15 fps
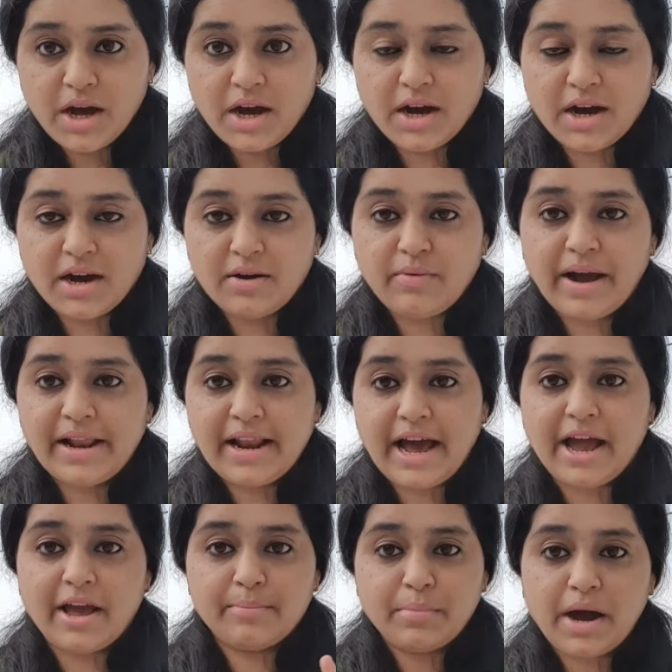while
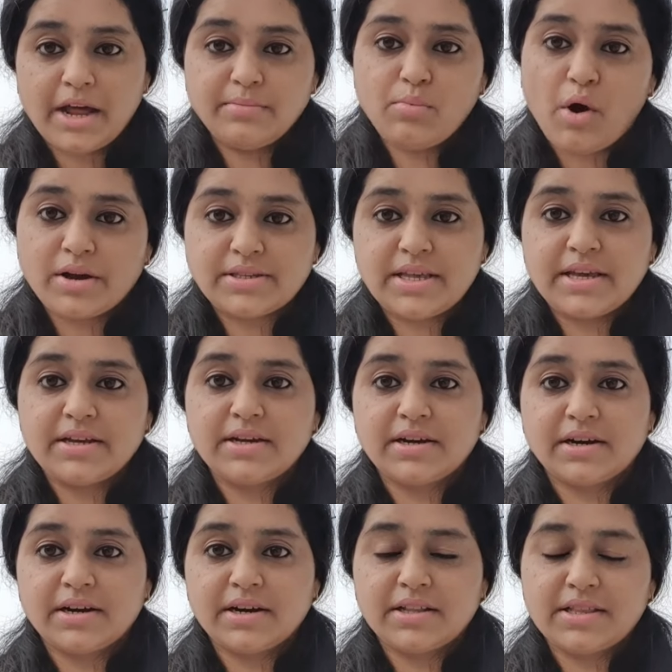I am unboxing
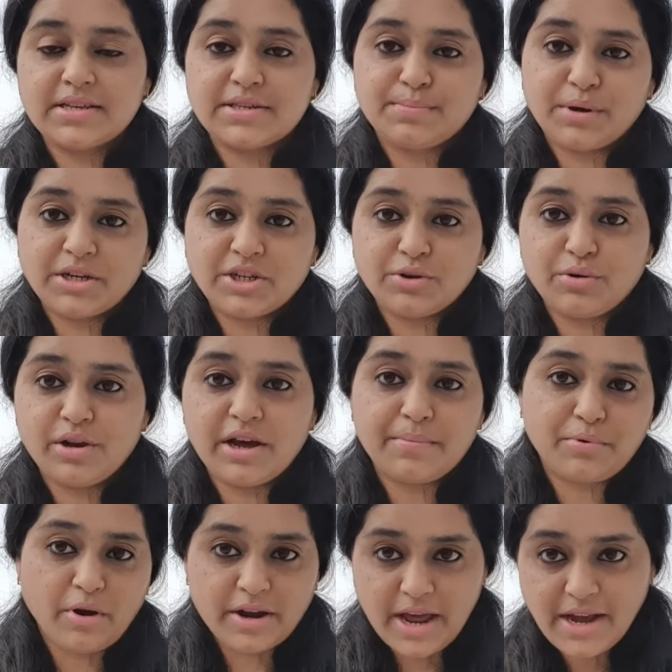this particular
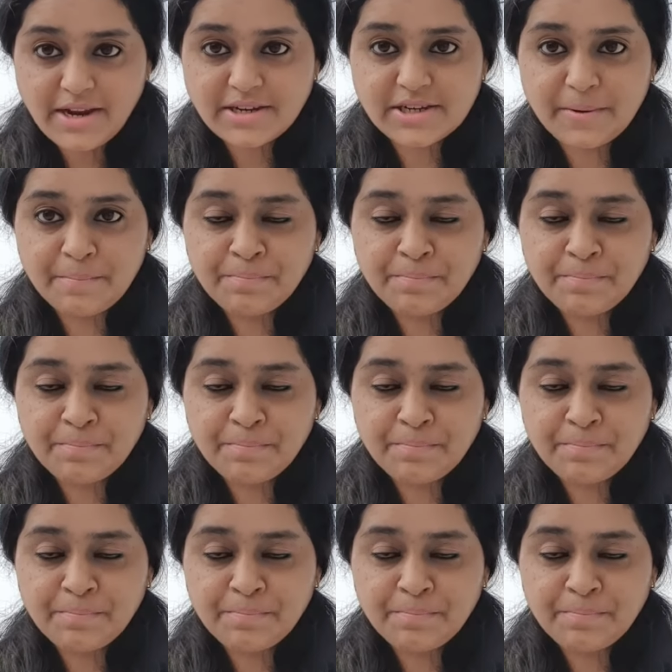product.